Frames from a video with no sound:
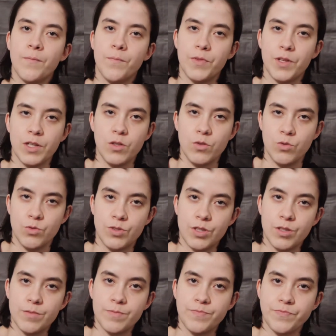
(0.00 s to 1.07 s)
the
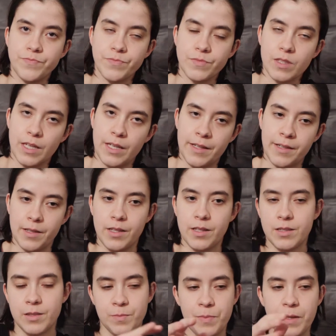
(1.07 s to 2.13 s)
user in
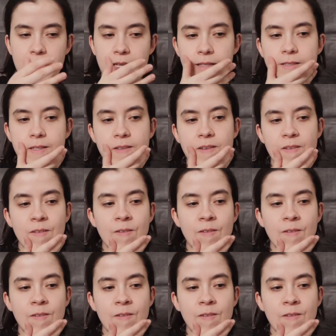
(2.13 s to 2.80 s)
the space